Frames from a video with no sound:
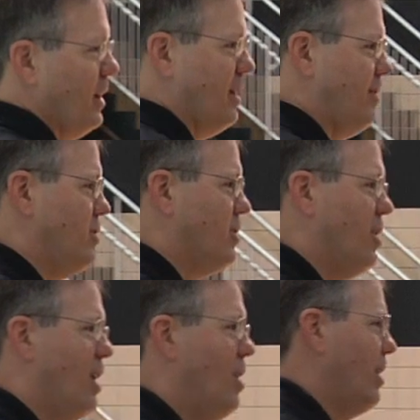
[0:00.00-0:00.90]
If you
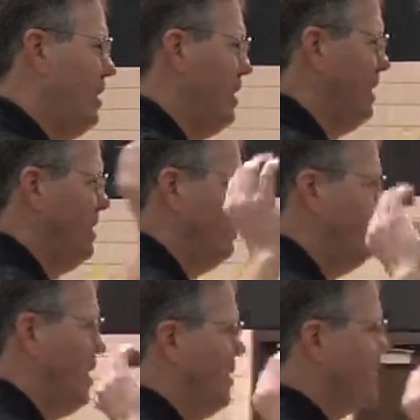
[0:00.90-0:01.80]
turn on,
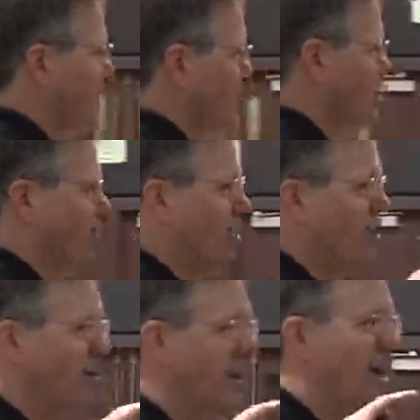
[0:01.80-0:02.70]
all the seasons are
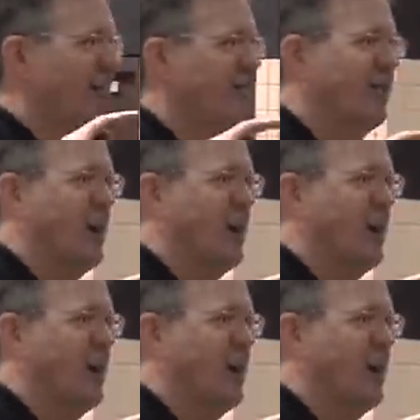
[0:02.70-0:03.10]
over now,